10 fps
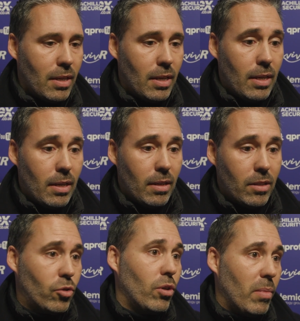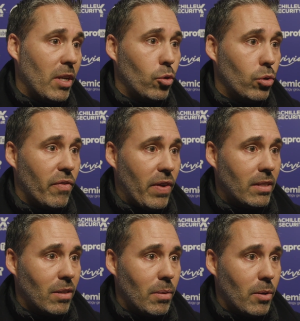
and extremely good defensively,